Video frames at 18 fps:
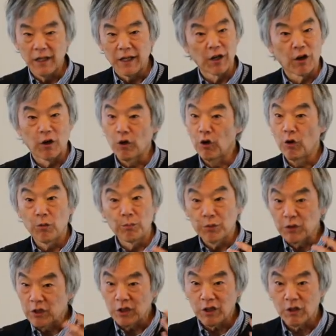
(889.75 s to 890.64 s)
in our
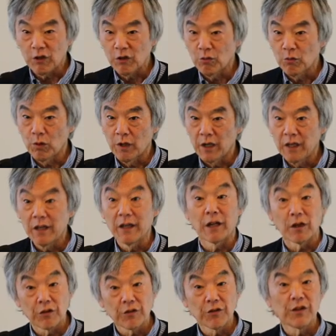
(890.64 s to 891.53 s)
own particular way and
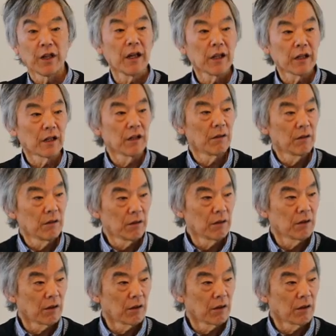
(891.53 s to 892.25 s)
understand it.